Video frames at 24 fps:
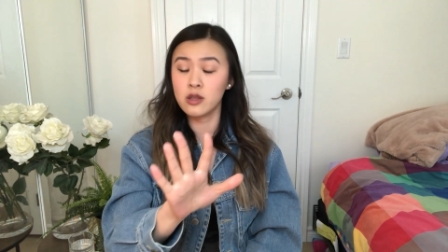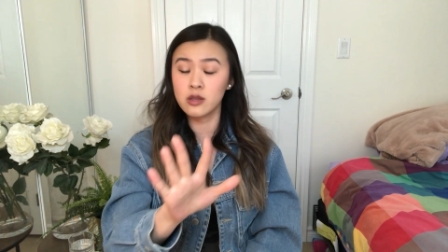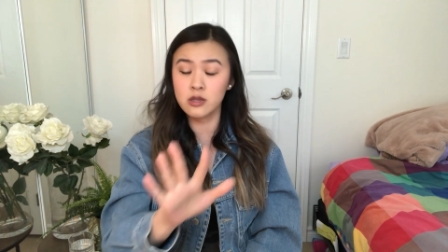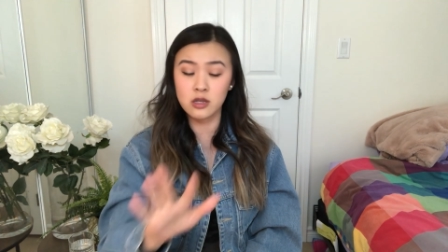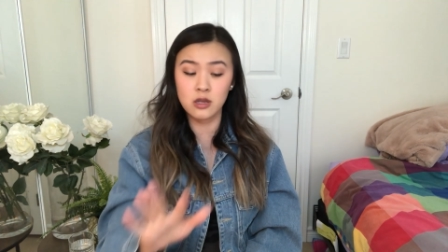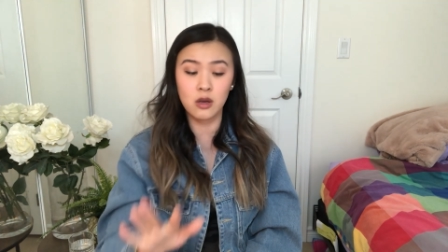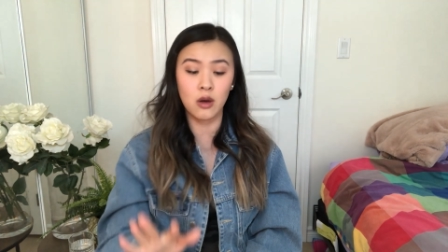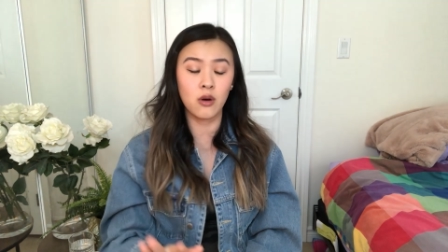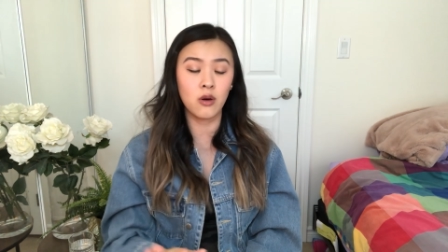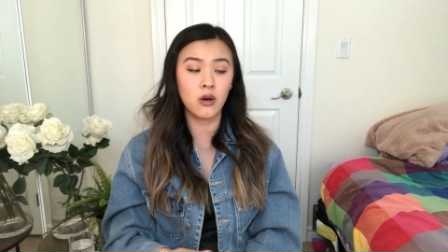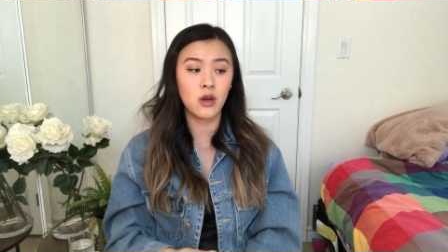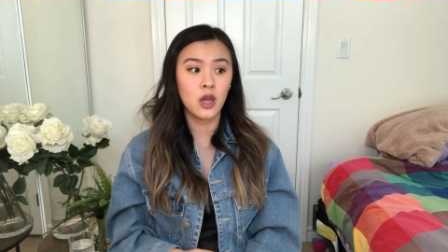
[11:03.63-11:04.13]

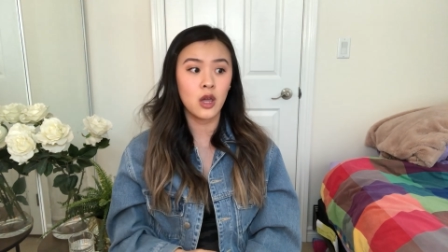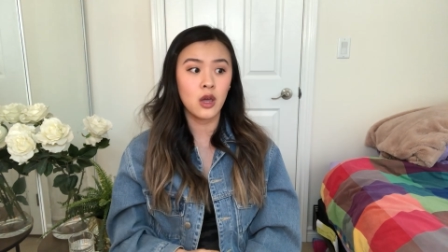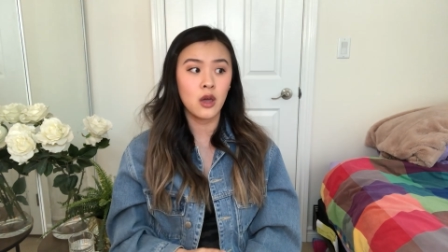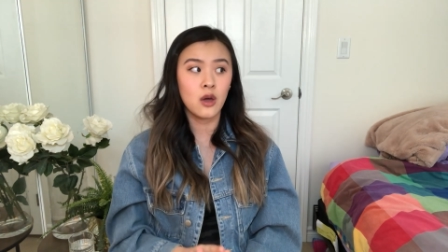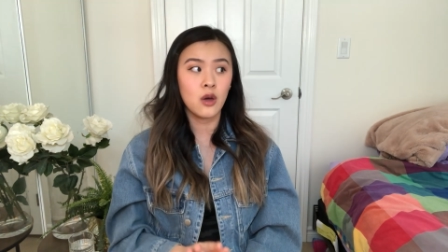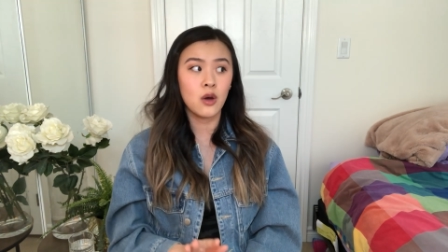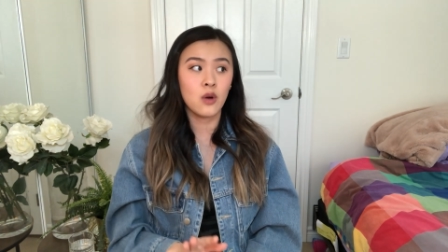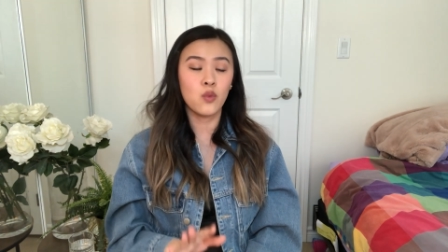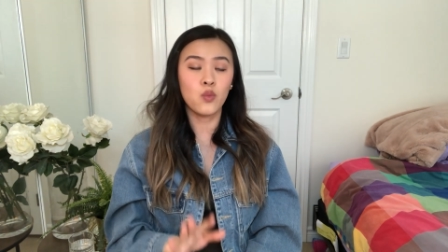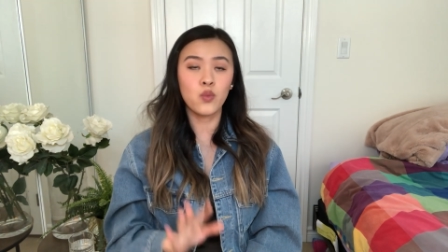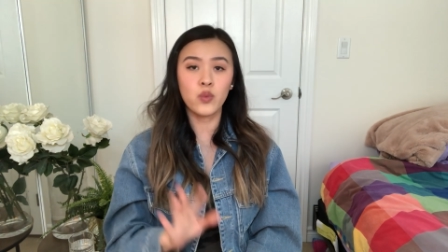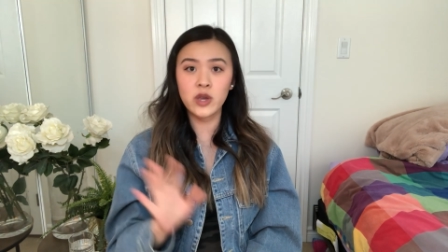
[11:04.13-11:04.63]
So
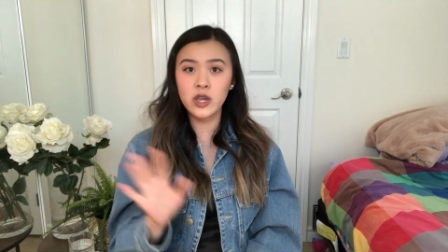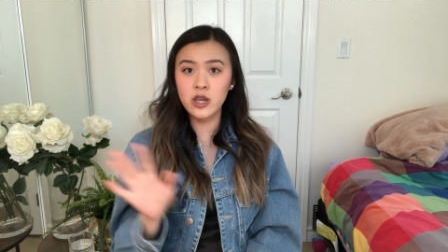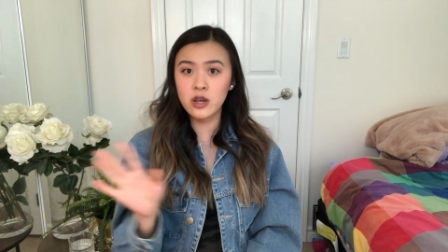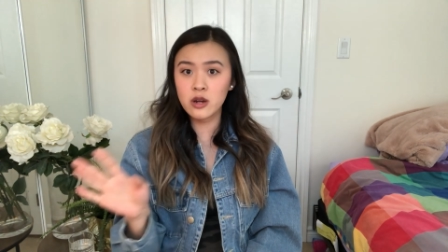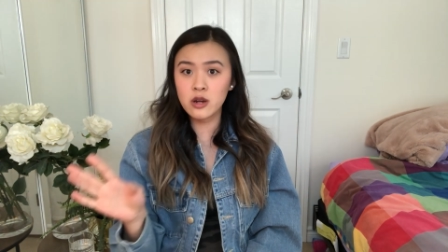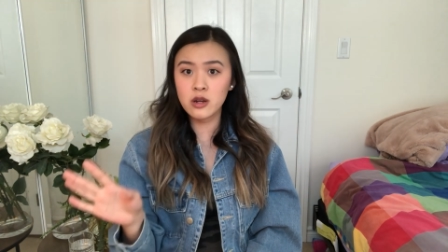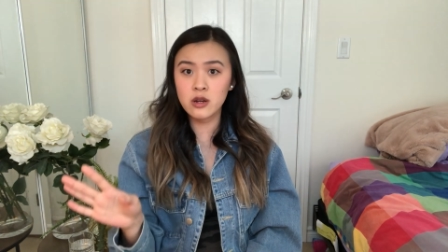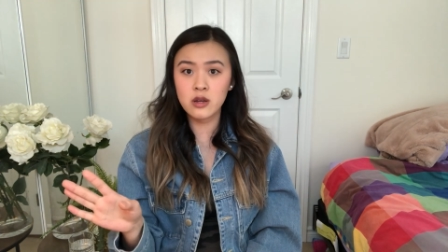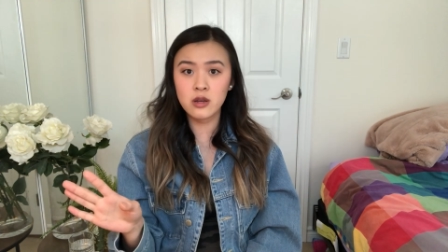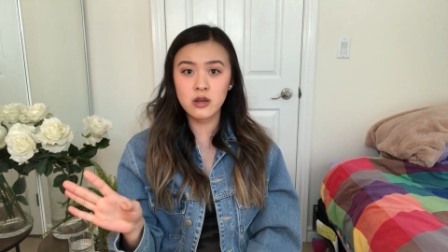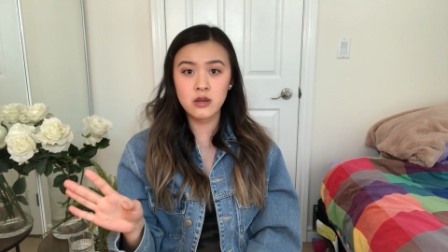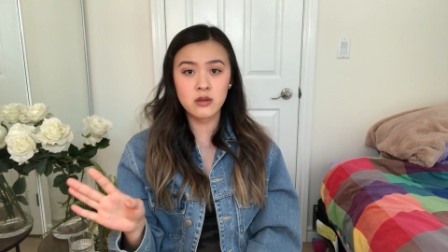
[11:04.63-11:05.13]

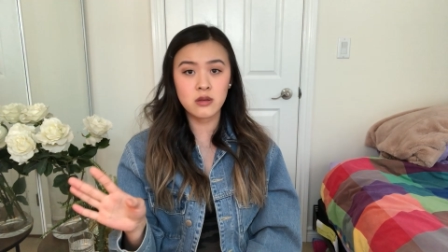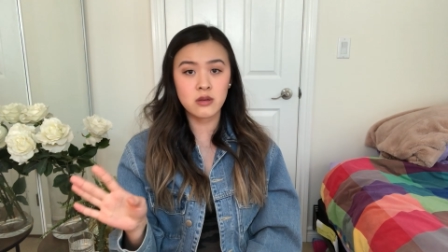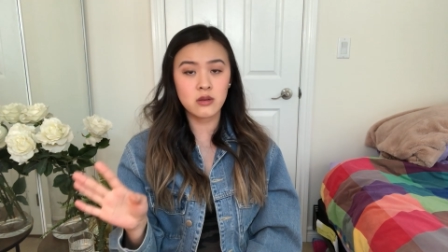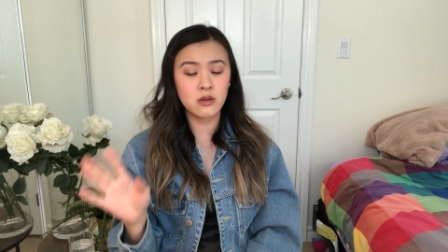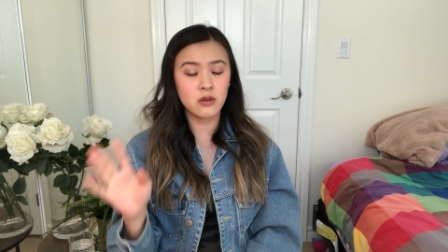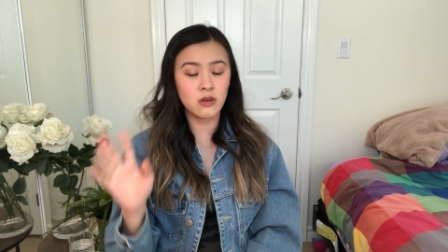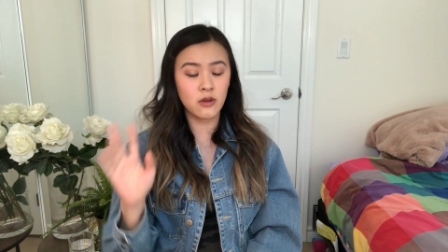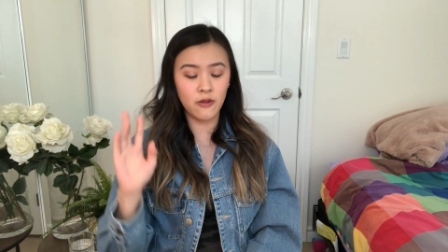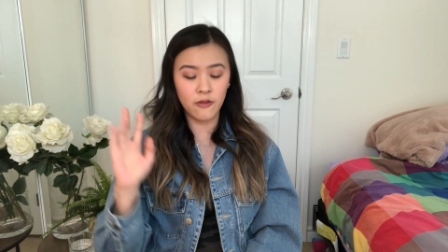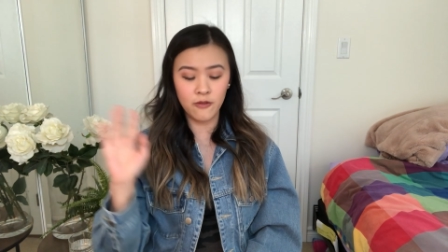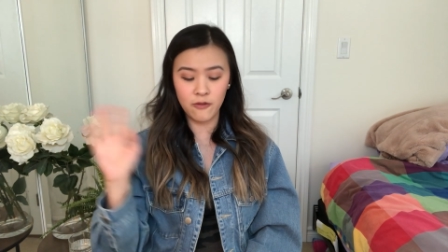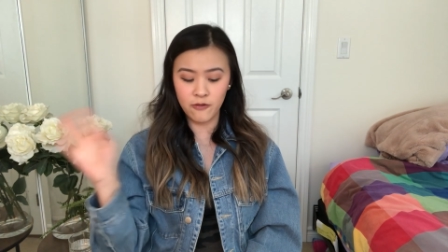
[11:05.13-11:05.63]
weird,
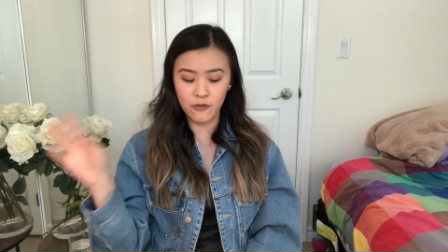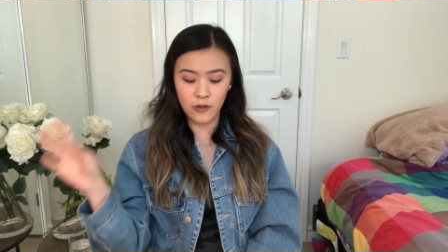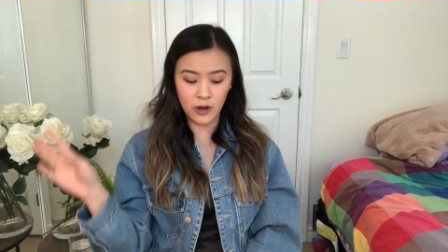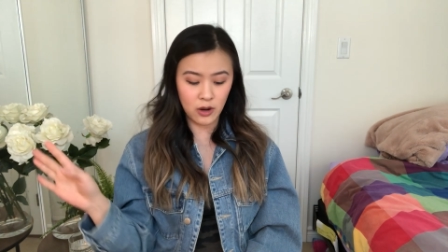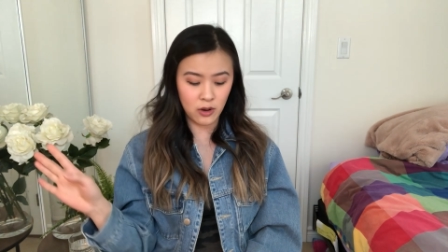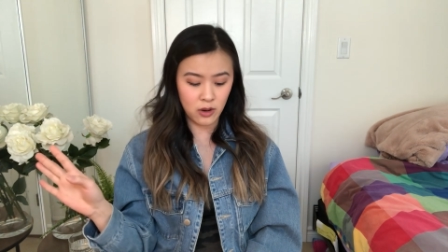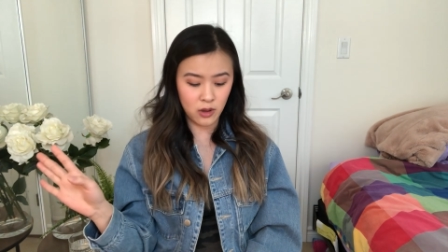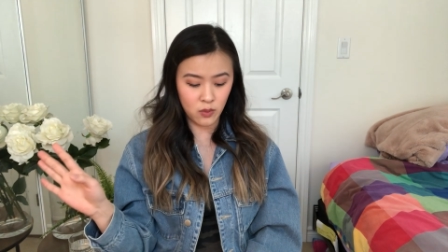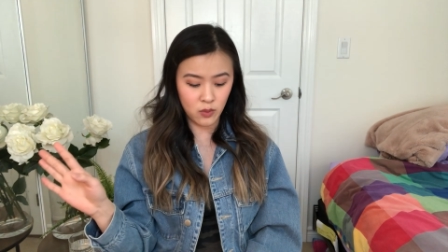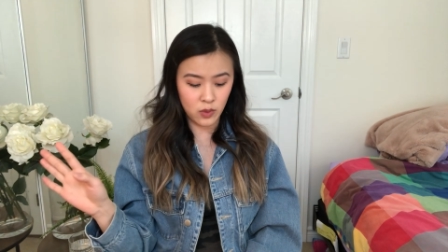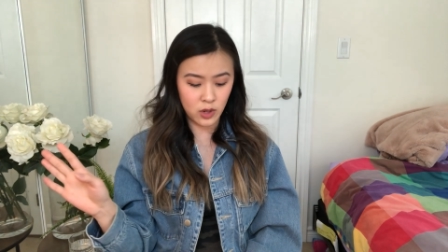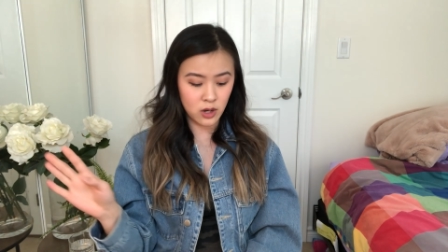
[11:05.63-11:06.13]

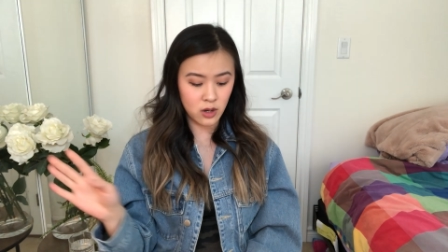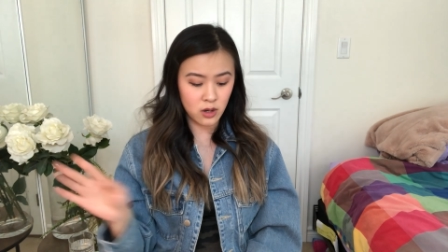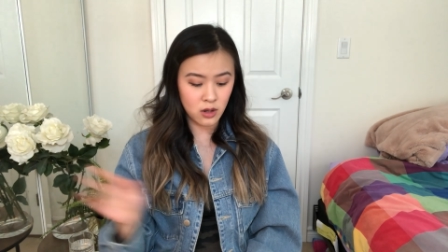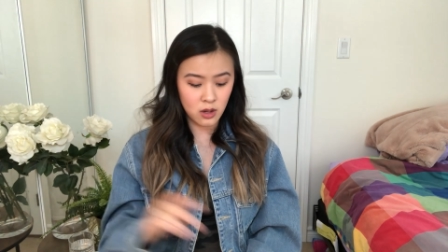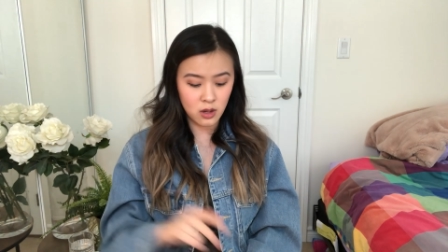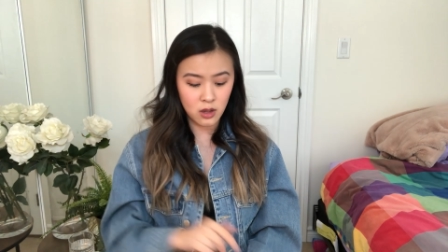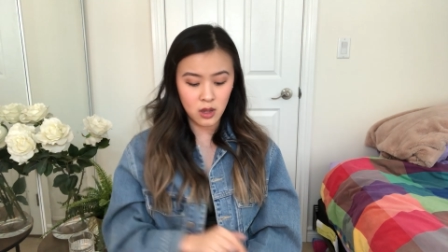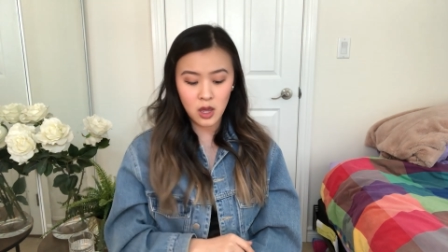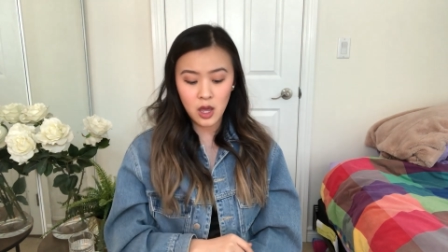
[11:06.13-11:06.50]
very weird.